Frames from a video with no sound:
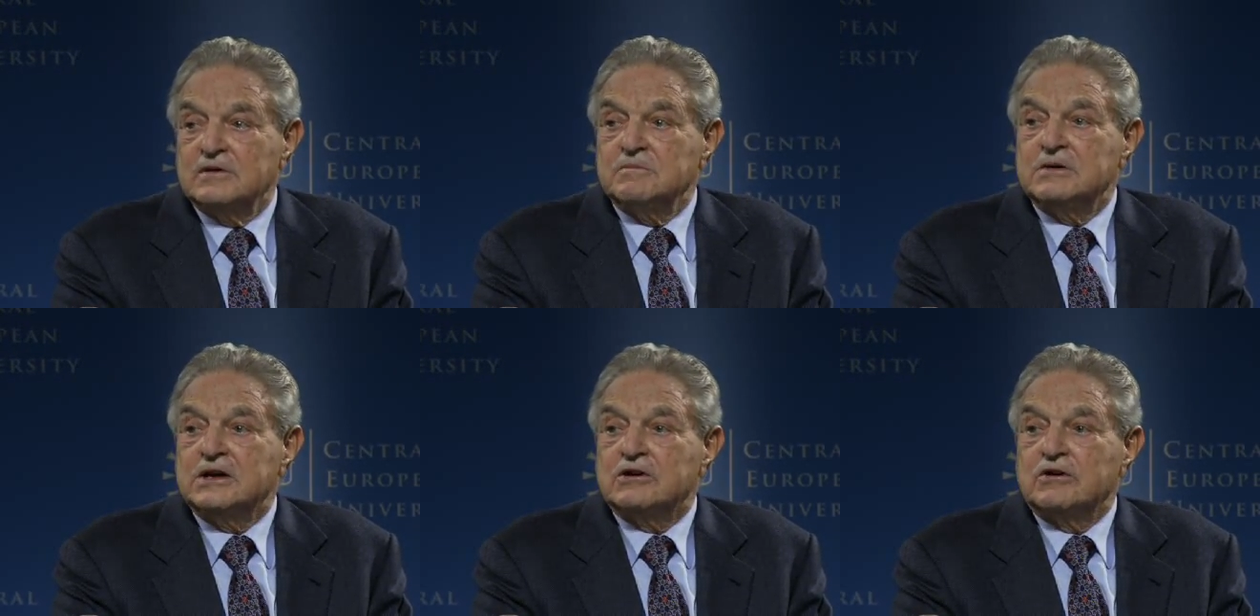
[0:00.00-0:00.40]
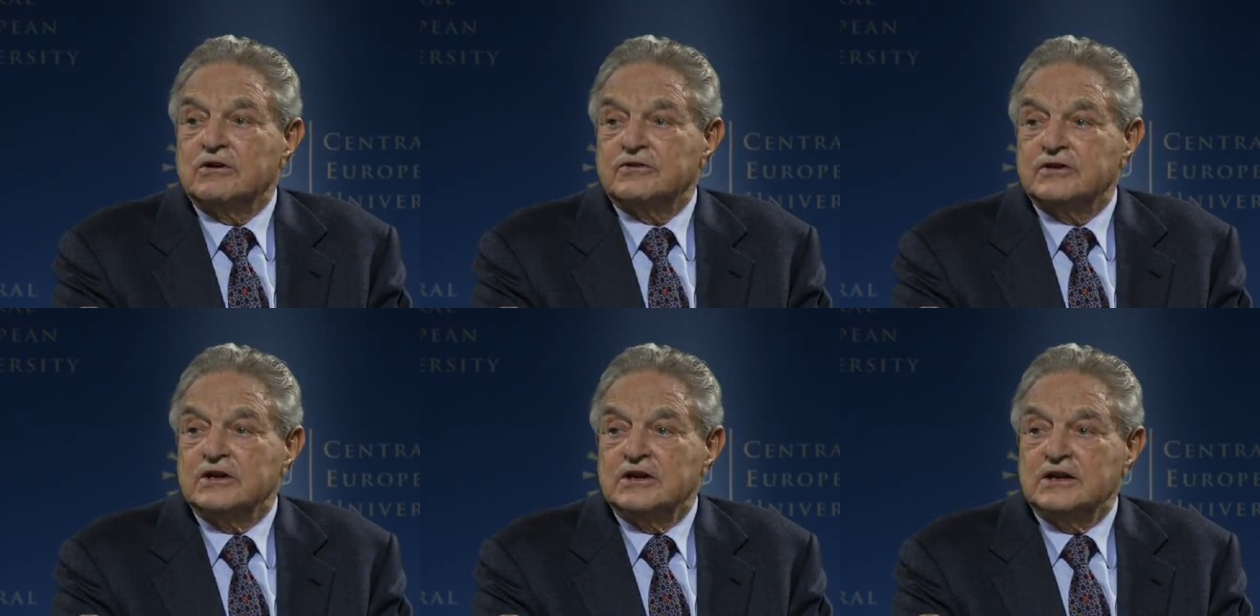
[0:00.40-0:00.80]

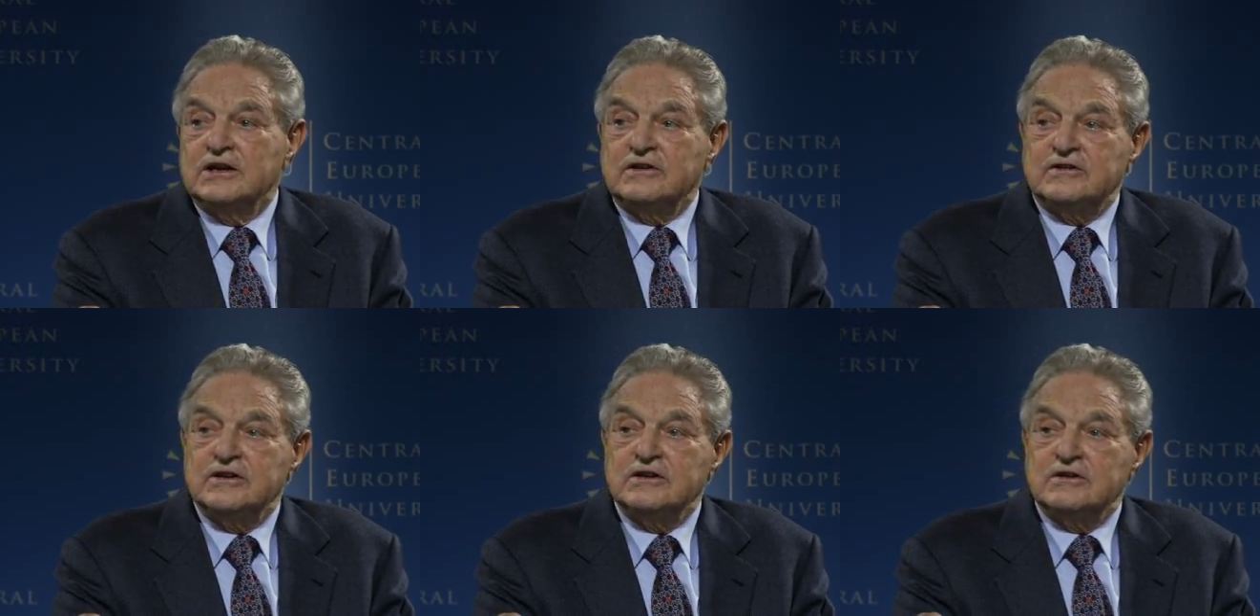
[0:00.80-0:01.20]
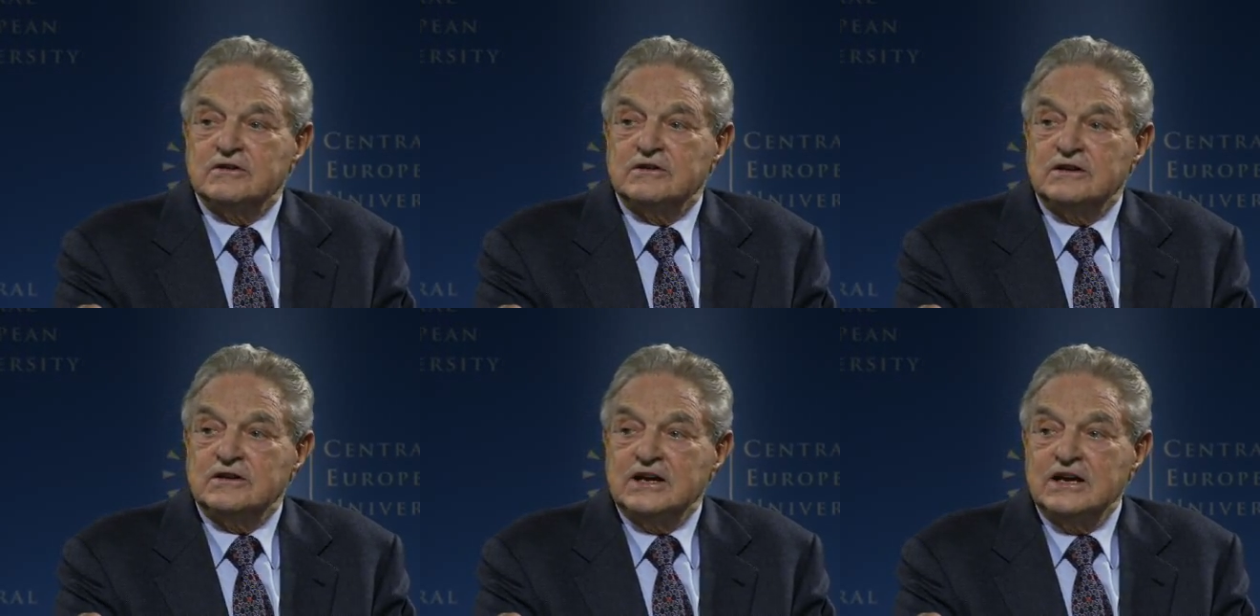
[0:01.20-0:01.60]
because it's in the
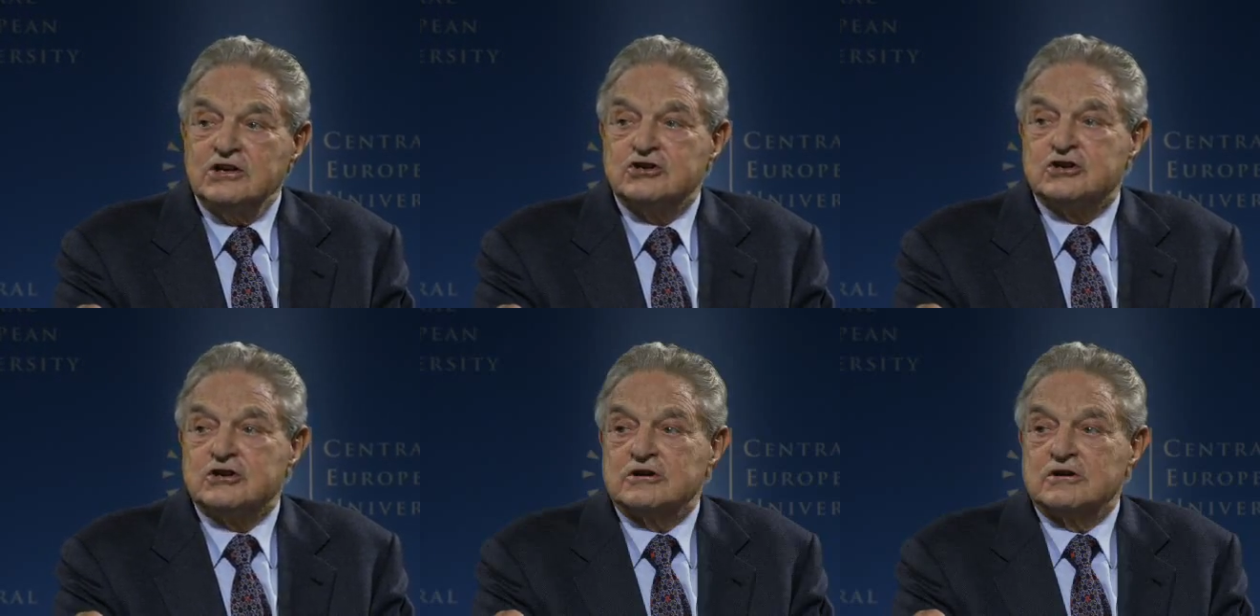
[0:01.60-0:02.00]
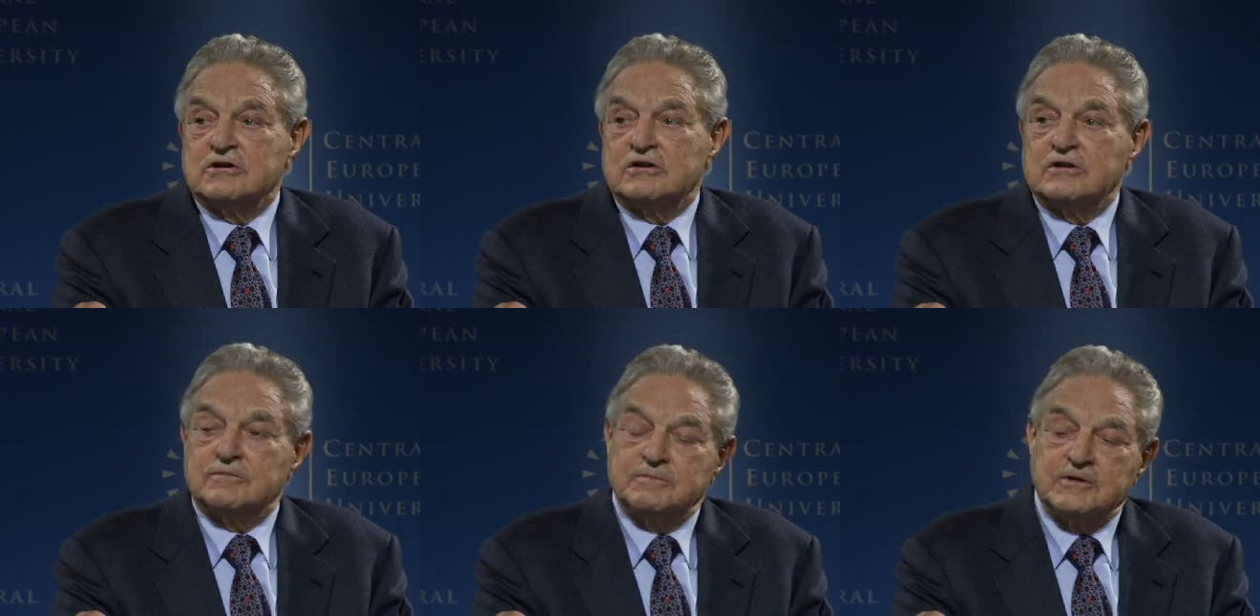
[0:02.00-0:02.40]
nature
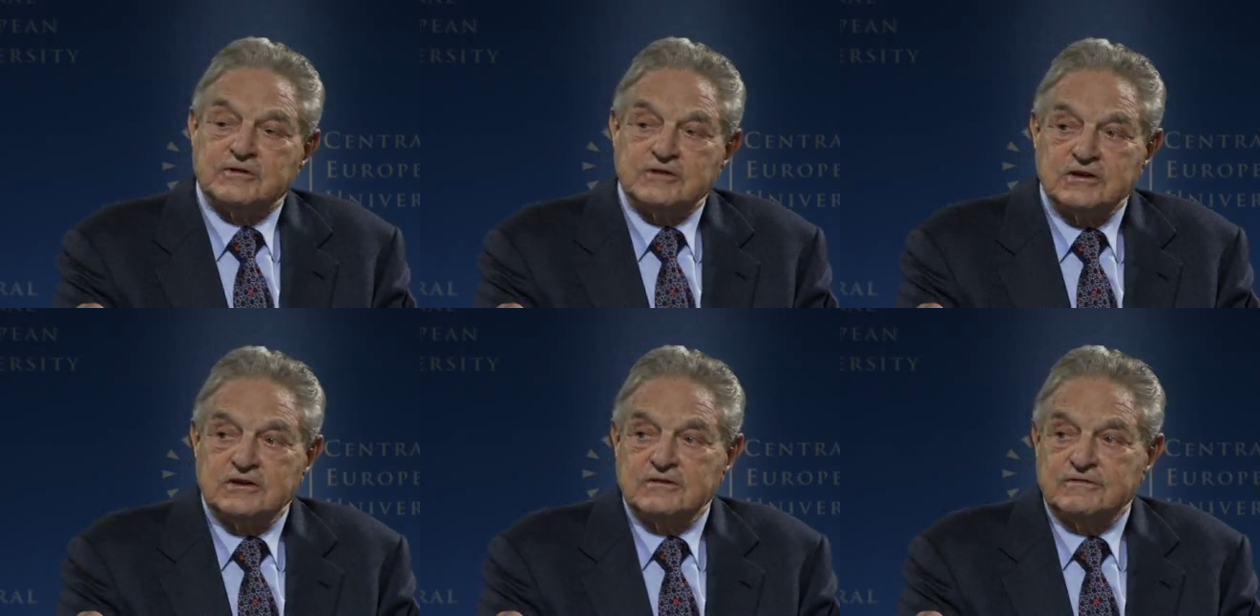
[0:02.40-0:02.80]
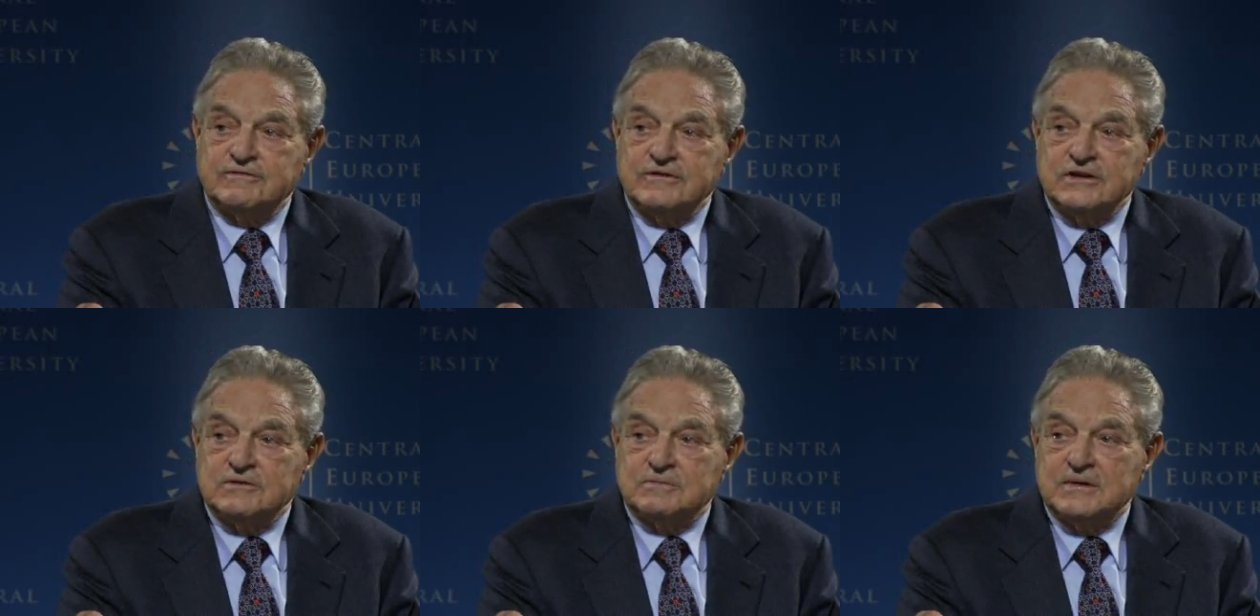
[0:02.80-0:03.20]
of positive
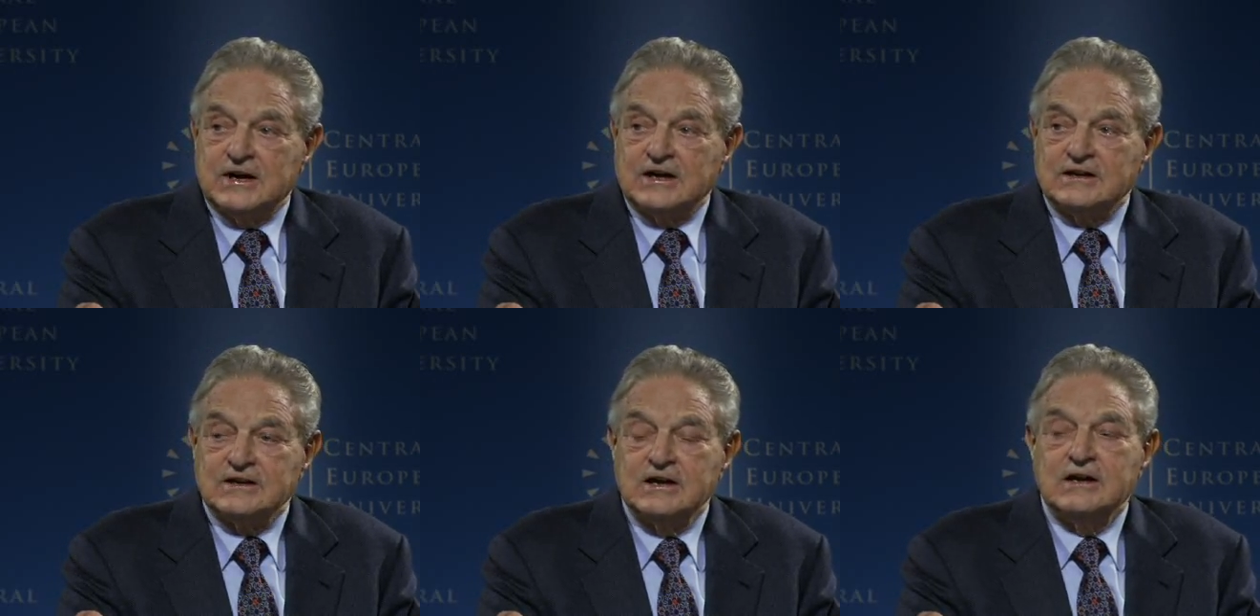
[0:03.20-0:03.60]
feedback